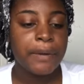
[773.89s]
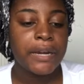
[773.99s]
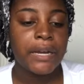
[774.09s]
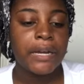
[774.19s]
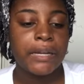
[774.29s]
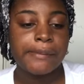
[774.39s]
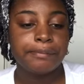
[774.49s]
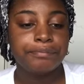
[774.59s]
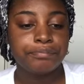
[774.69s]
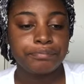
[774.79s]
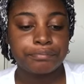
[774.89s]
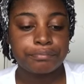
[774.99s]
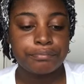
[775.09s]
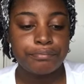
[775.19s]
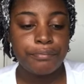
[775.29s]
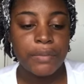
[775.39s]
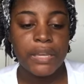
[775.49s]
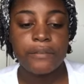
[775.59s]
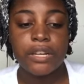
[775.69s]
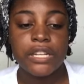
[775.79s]
But
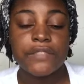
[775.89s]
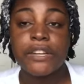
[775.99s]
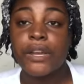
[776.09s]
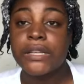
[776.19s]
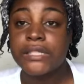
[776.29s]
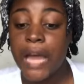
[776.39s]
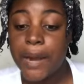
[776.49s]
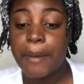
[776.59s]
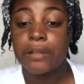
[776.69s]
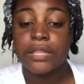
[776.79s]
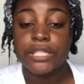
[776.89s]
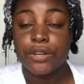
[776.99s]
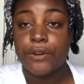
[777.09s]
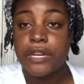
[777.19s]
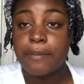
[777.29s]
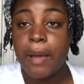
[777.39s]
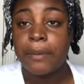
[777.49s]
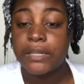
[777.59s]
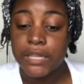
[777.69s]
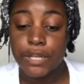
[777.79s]
even though this video is not about this cream, I'm
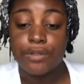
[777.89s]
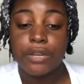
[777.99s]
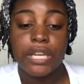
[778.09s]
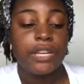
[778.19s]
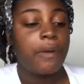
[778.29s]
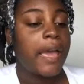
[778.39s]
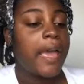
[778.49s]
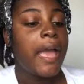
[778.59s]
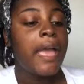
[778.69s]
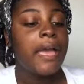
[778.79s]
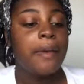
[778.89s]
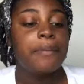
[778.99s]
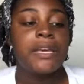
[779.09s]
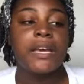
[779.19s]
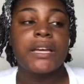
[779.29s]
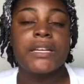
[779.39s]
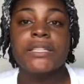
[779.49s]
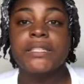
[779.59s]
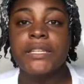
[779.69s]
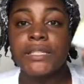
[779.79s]
gonna tell you anyway,
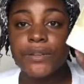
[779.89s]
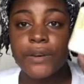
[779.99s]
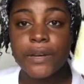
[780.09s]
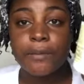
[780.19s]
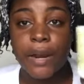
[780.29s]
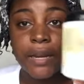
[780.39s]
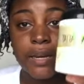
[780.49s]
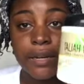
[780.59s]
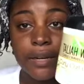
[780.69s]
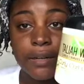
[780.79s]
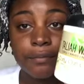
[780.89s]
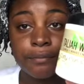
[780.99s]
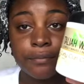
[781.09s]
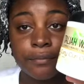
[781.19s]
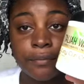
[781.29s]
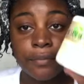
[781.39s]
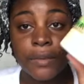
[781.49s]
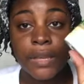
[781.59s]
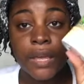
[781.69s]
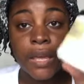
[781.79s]
because this cream right here
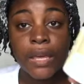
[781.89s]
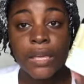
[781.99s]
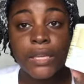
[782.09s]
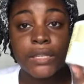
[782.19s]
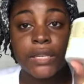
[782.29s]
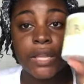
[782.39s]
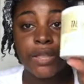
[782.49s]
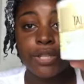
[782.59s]
is the